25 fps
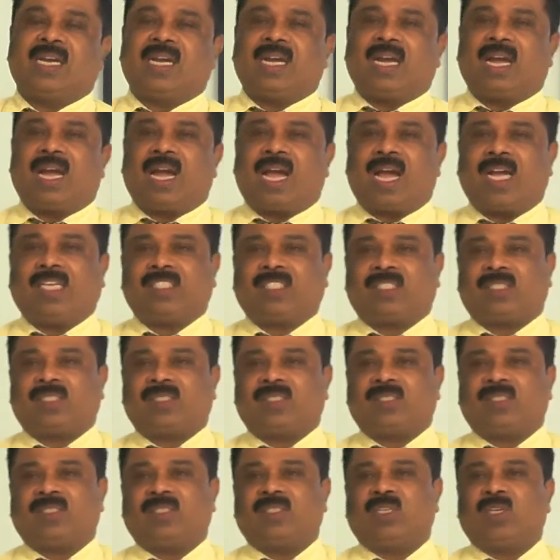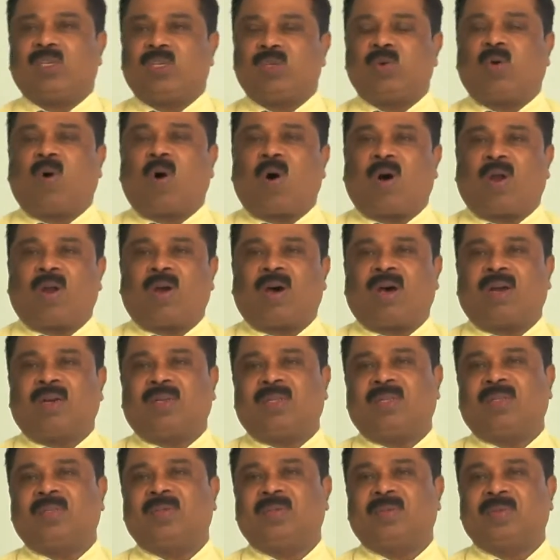As you all are
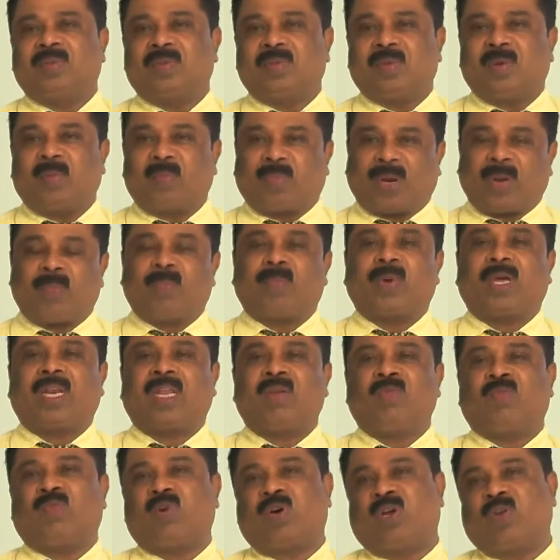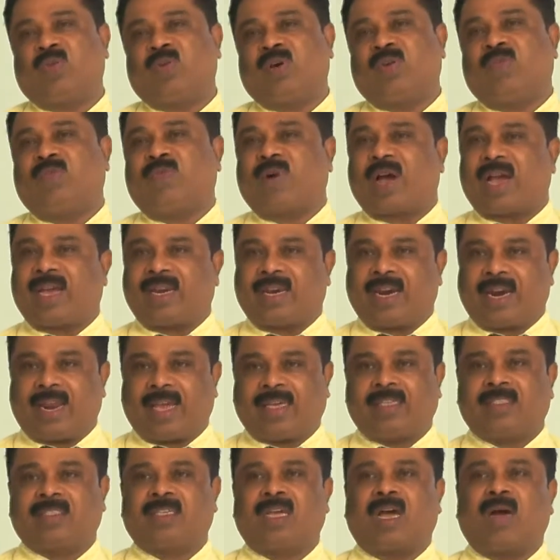preparing for your final
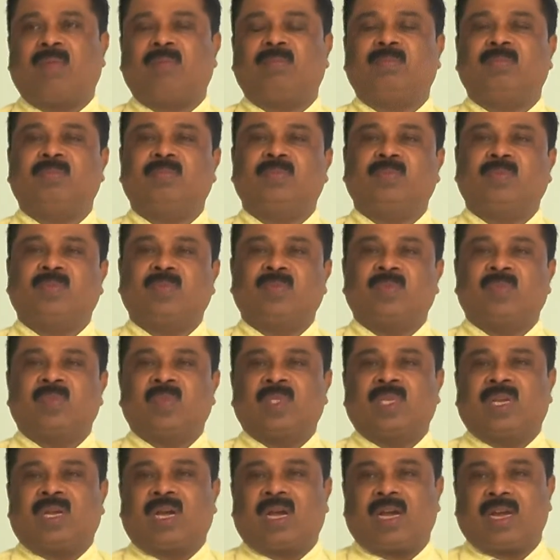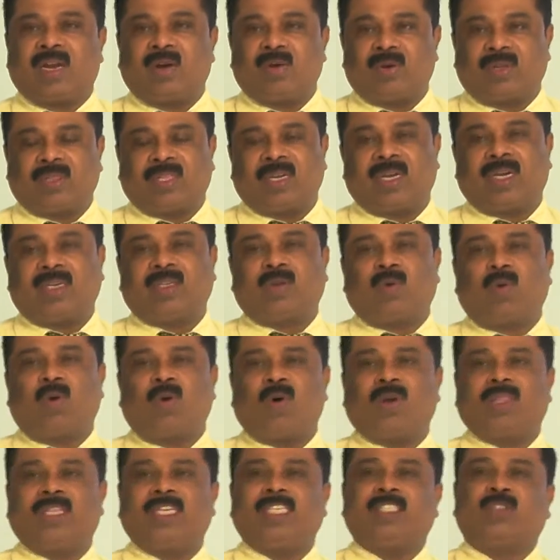exam, I know that
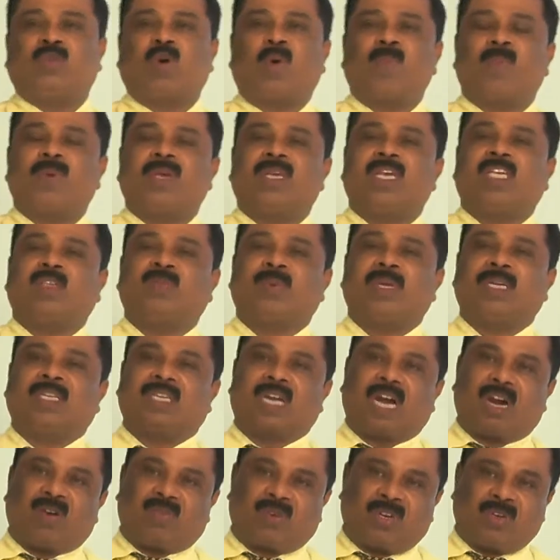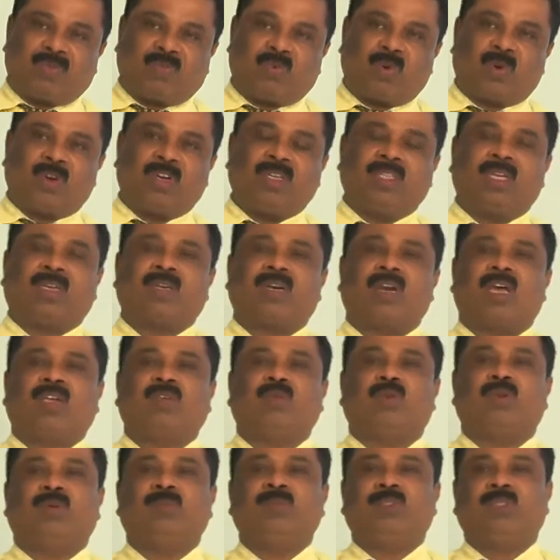all these topics has been covered for in the
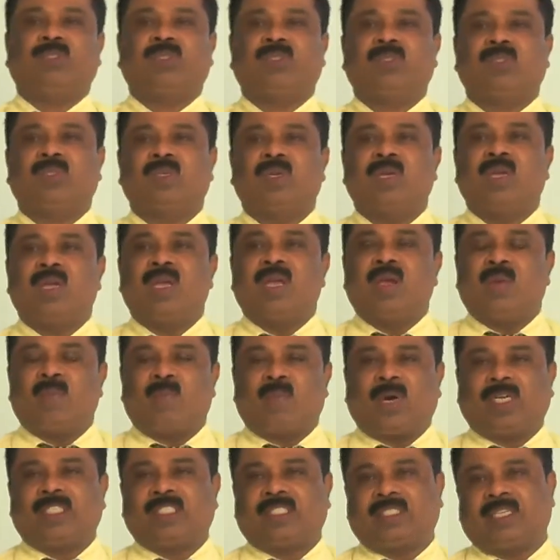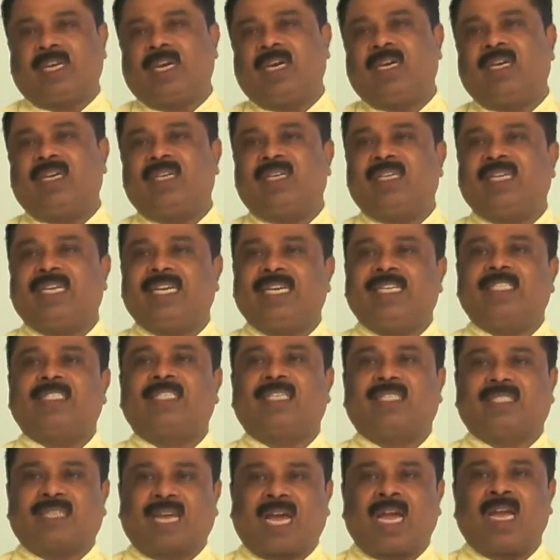classrooms, but still it's the
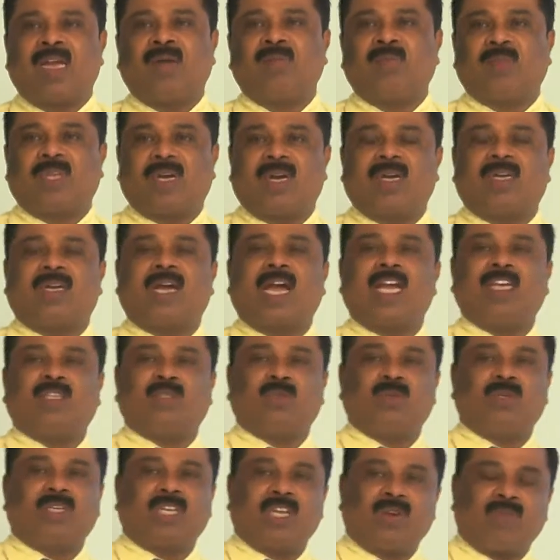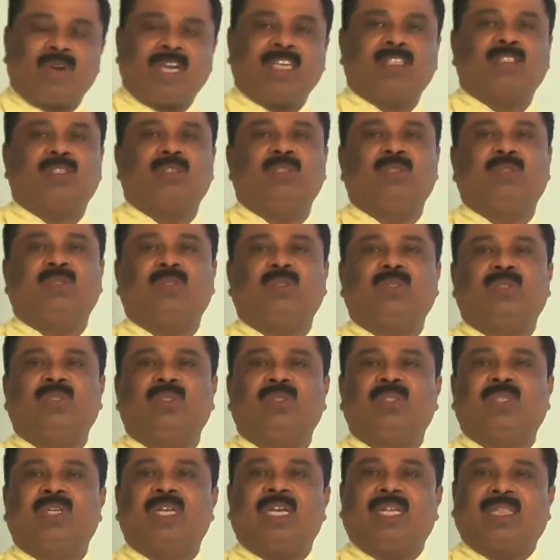time that I should revise you
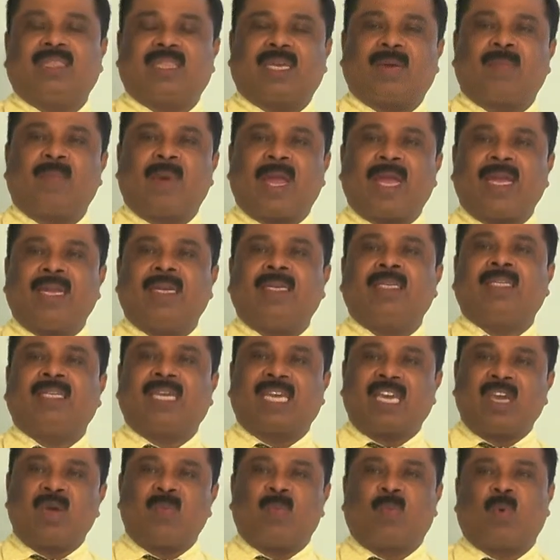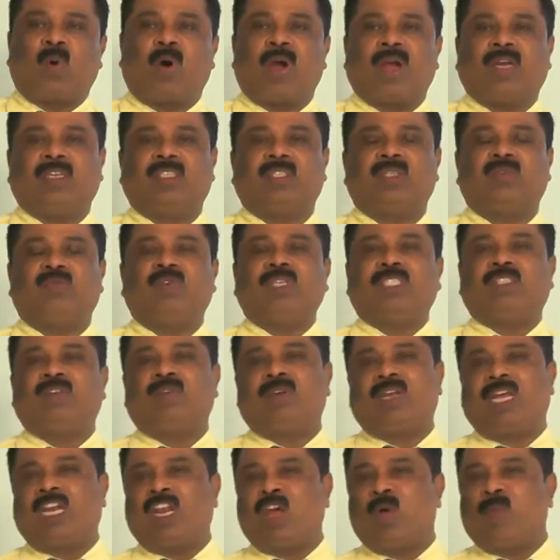the main key points which will
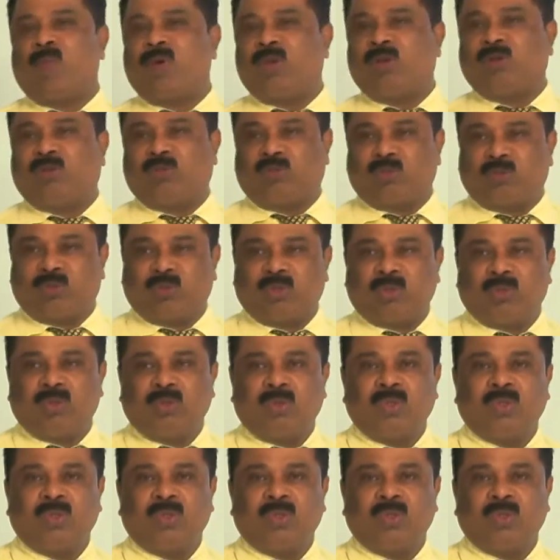enable you to do